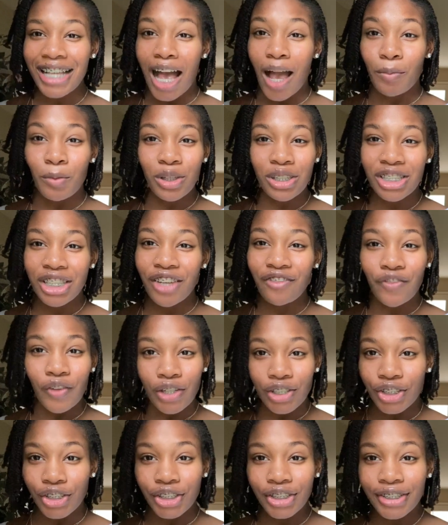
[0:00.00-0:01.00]
I'm using
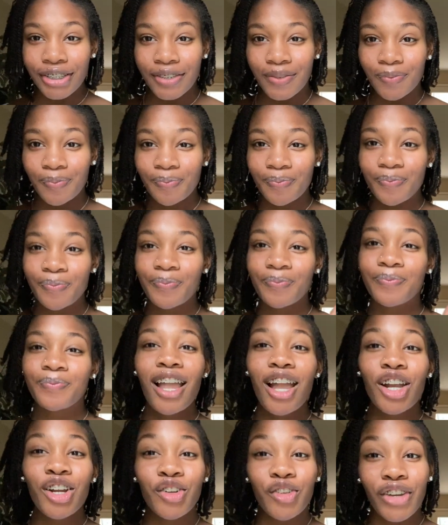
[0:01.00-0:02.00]
Folgers,
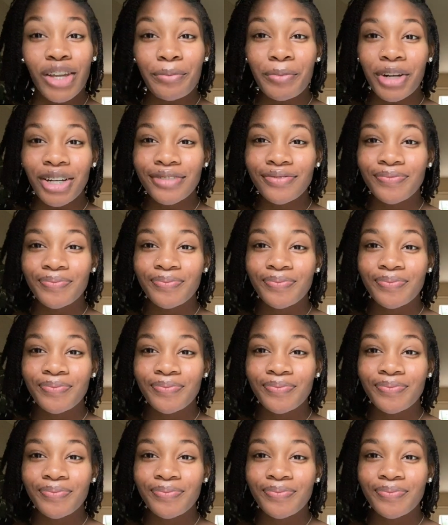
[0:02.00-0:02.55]
creamer,